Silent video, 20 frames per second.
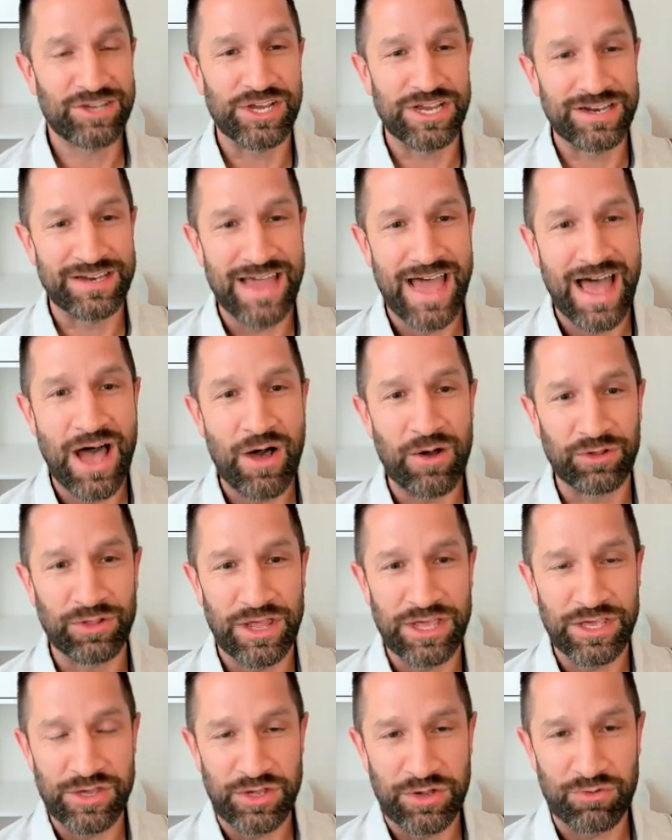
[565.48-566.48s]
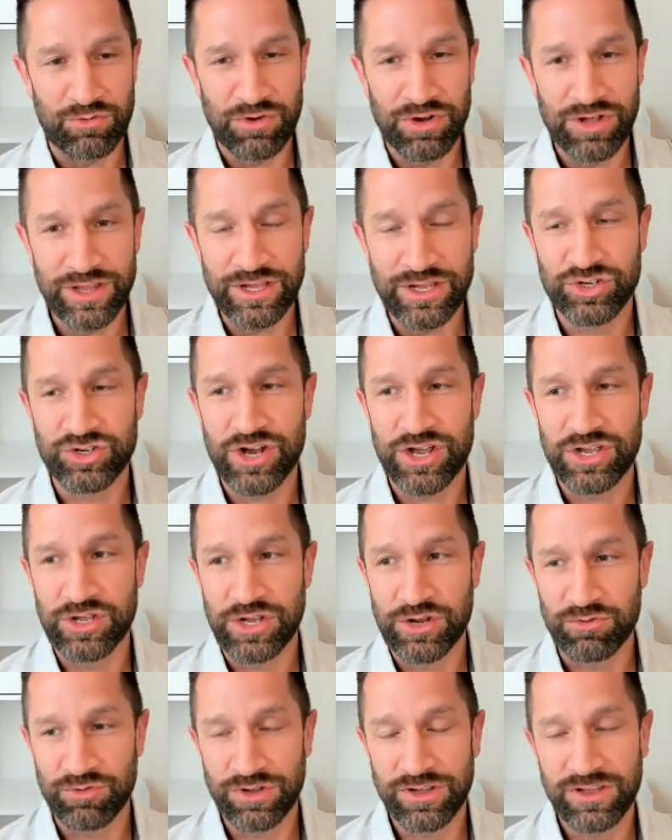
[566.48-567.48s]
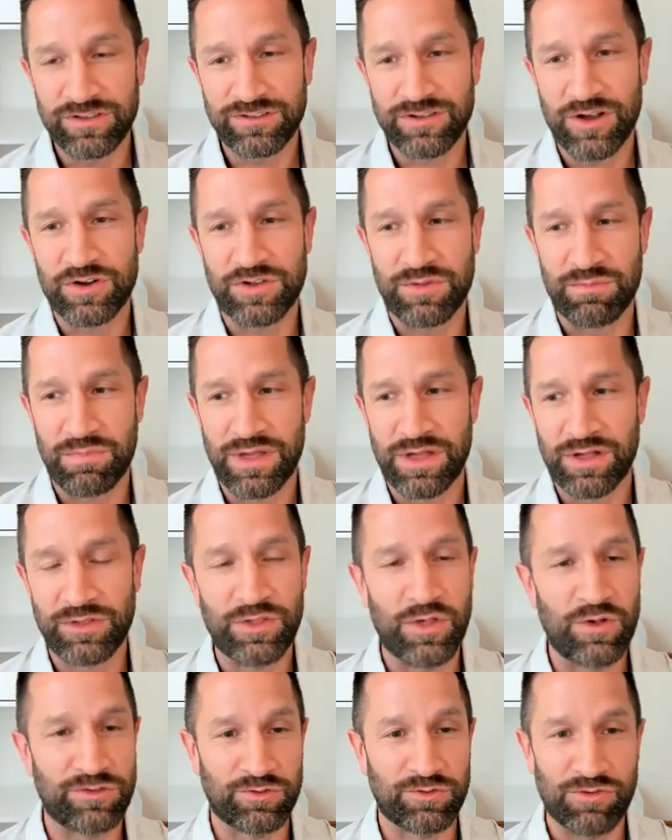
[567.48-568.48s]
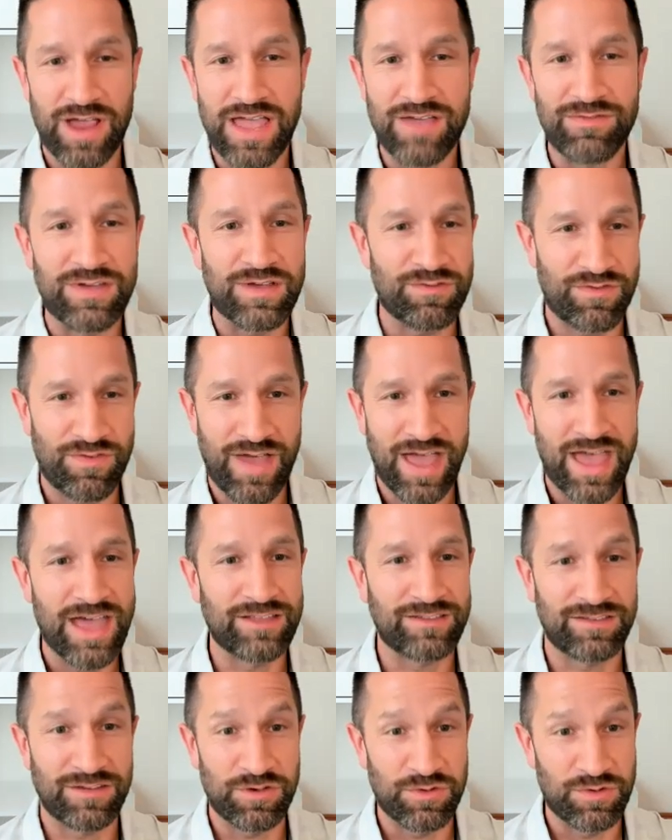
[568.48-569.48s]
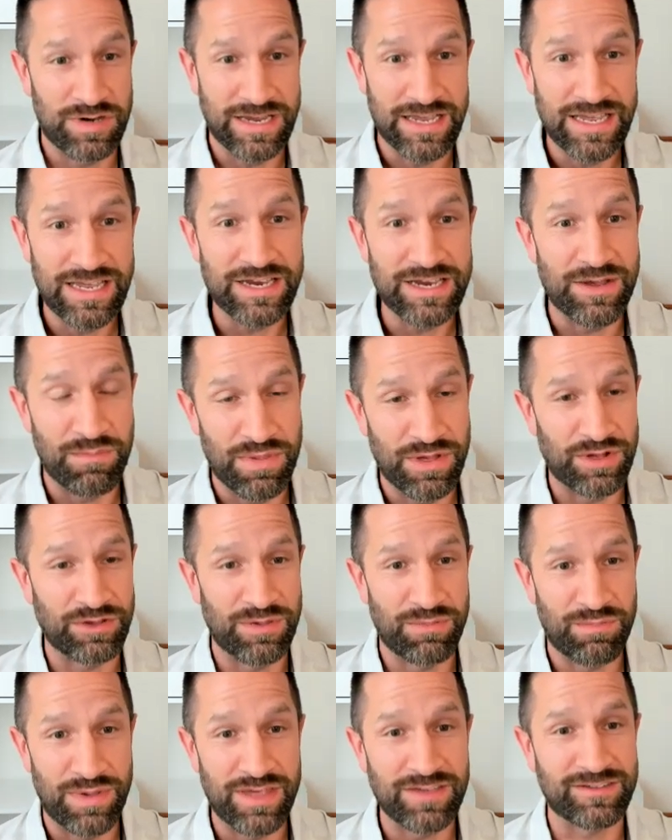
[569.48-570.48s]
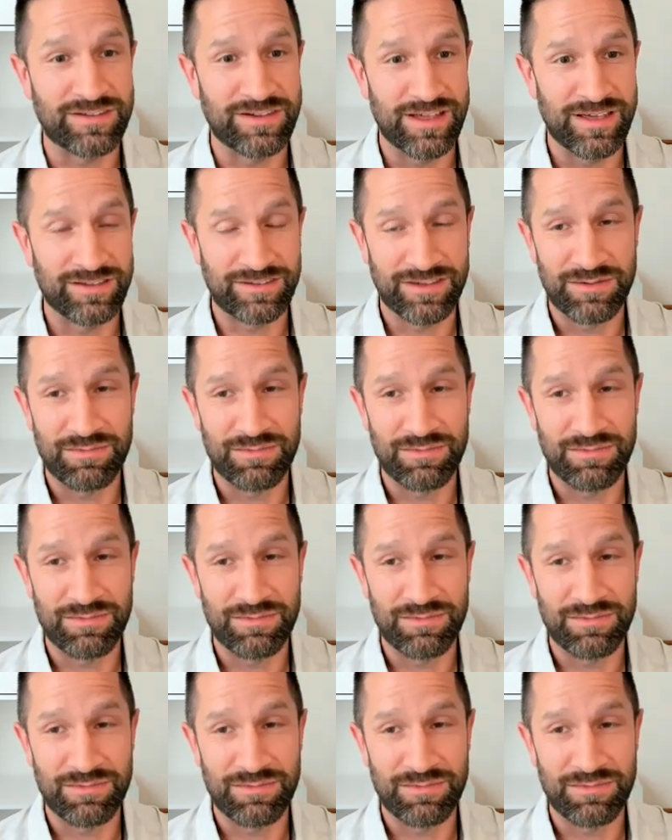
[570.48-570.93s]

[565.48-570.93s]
niching down, like you can really start to build those raving fans you need to build a business.